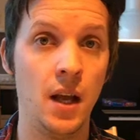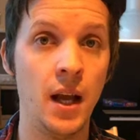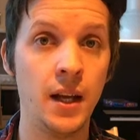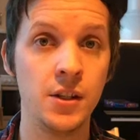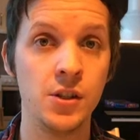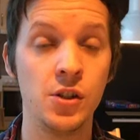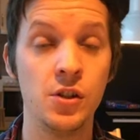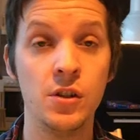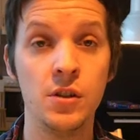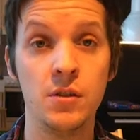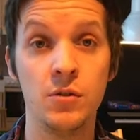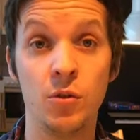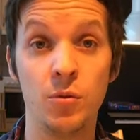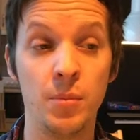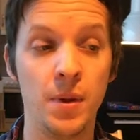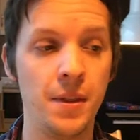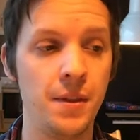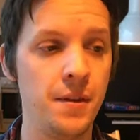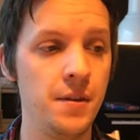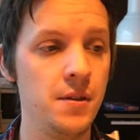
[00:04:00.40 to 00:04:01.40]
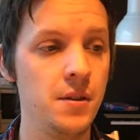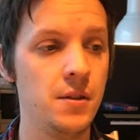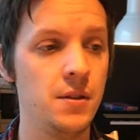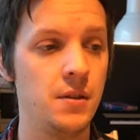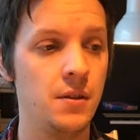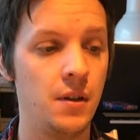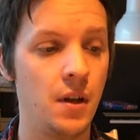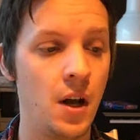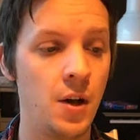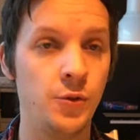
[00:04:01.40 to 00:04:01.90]
actions or
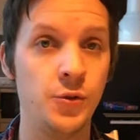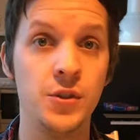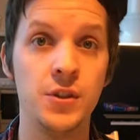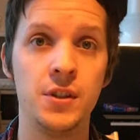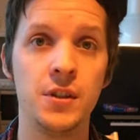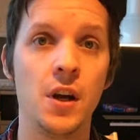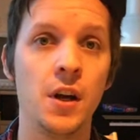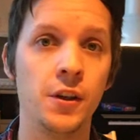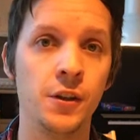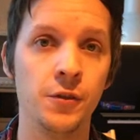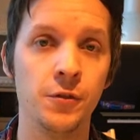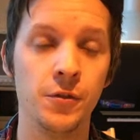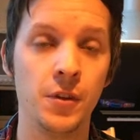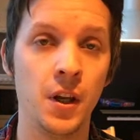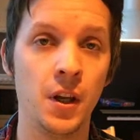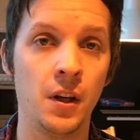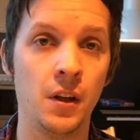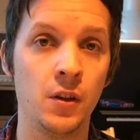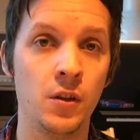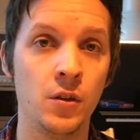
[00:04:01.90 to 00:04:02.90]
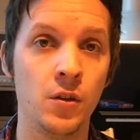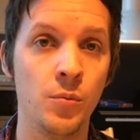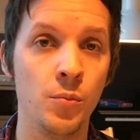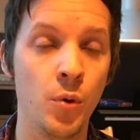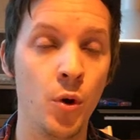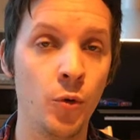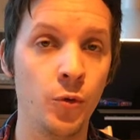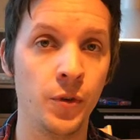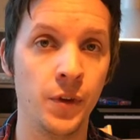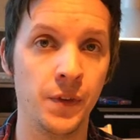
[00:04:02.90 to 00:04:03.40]
methods outside of the
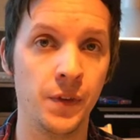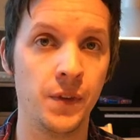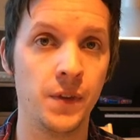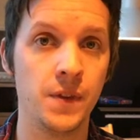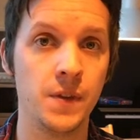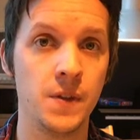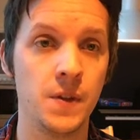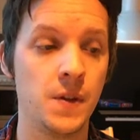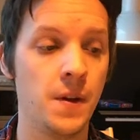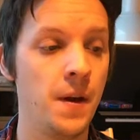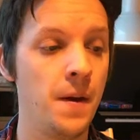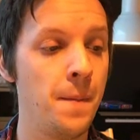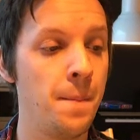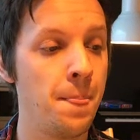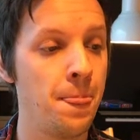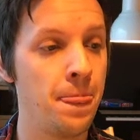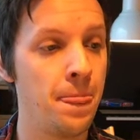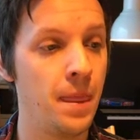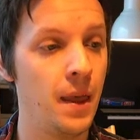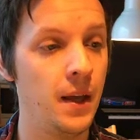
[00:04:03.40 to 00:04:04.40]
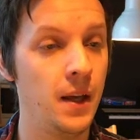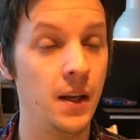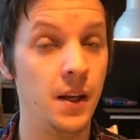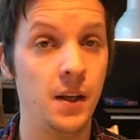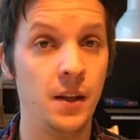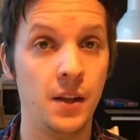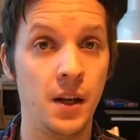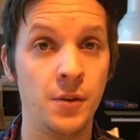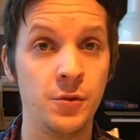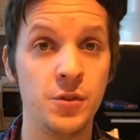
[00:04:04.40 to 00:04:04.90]
components,
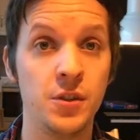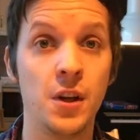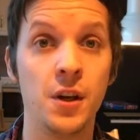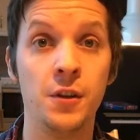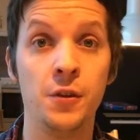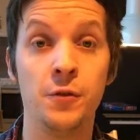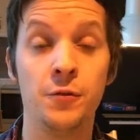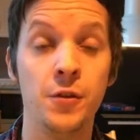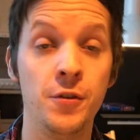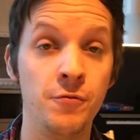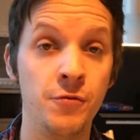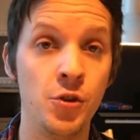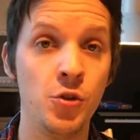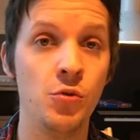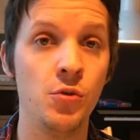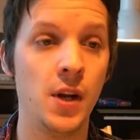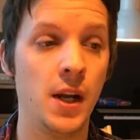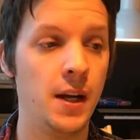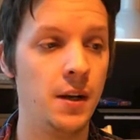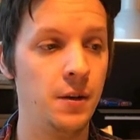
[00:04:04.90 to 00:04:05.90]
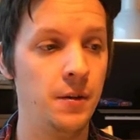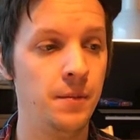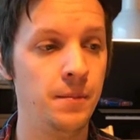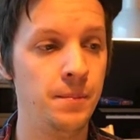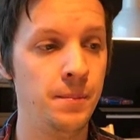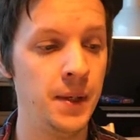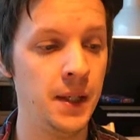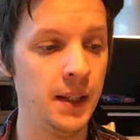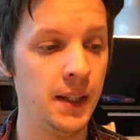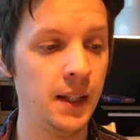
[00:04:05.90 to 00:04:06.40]
outside of the view layer,
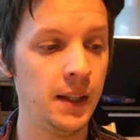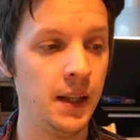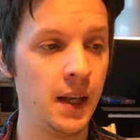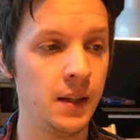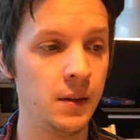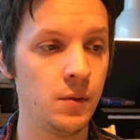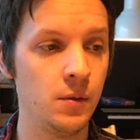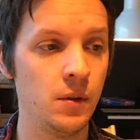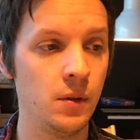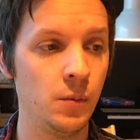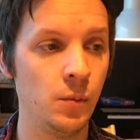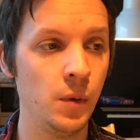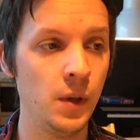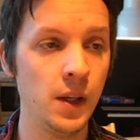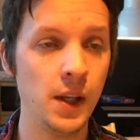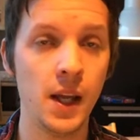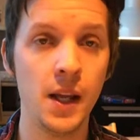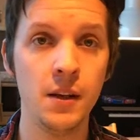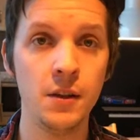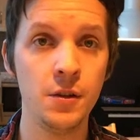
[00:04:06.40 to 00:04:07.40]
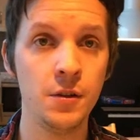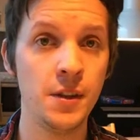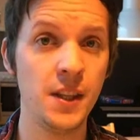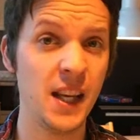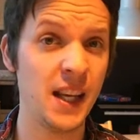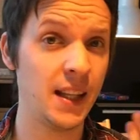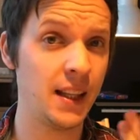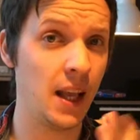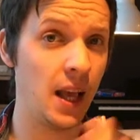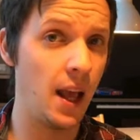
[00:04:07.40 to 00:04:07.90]
meaning that we can
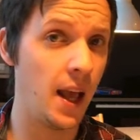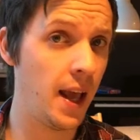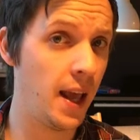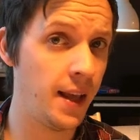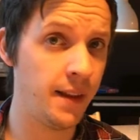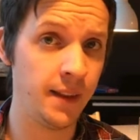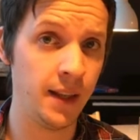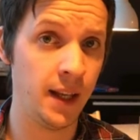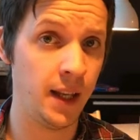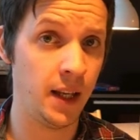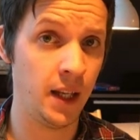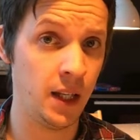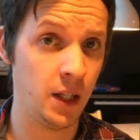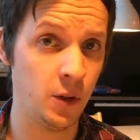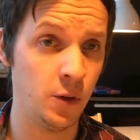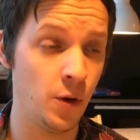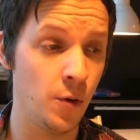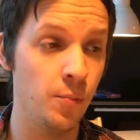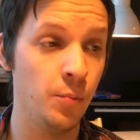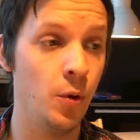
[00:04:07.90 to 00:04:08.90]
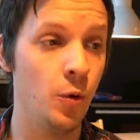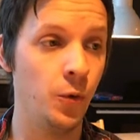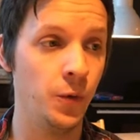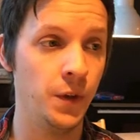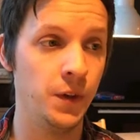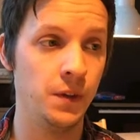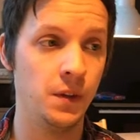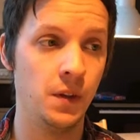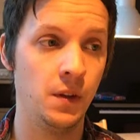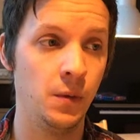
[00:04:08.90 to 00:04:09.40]
connect any
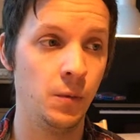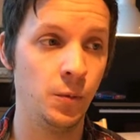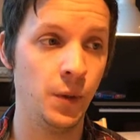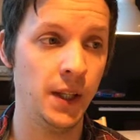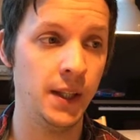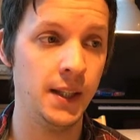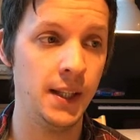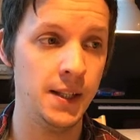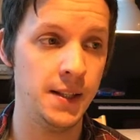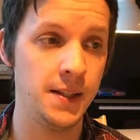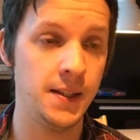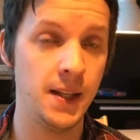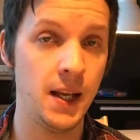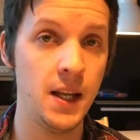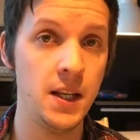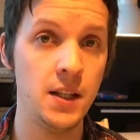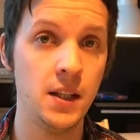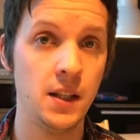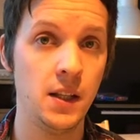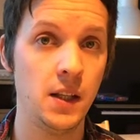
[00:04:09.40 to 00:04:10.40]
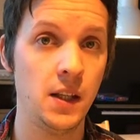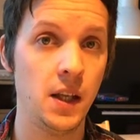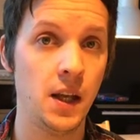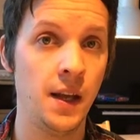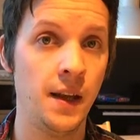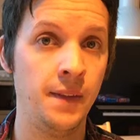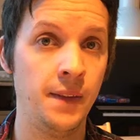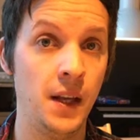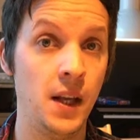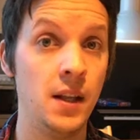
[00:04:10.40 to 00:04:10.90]
component with this state,
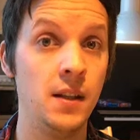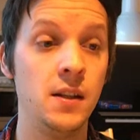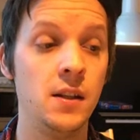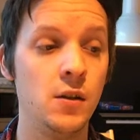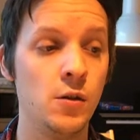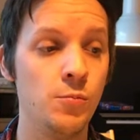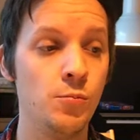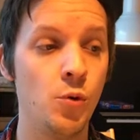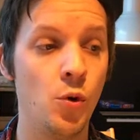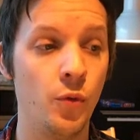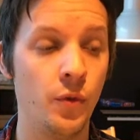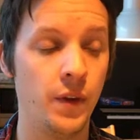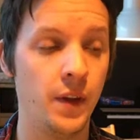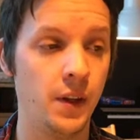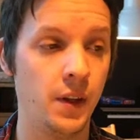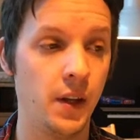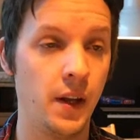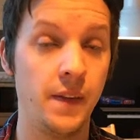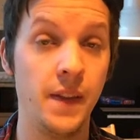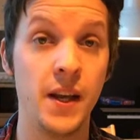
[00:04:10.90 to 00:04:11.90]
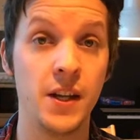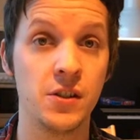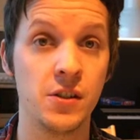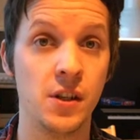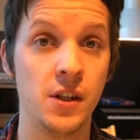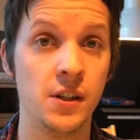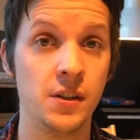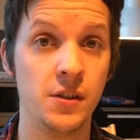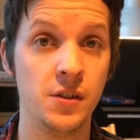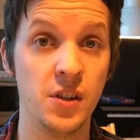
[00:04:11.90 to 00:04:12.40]
and any component can
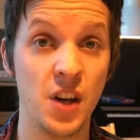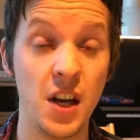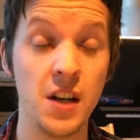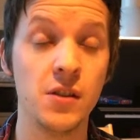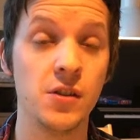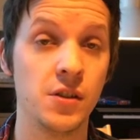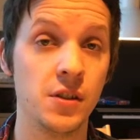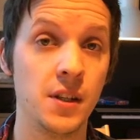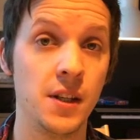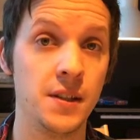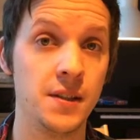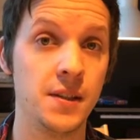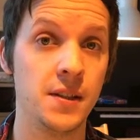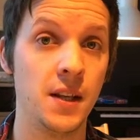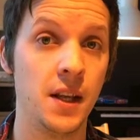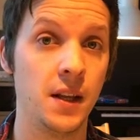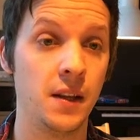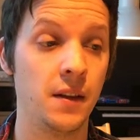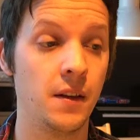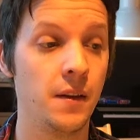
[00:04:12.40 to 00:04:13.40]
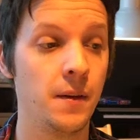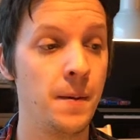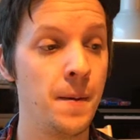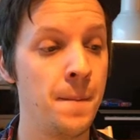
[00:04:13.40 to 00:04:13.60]
actually change this state.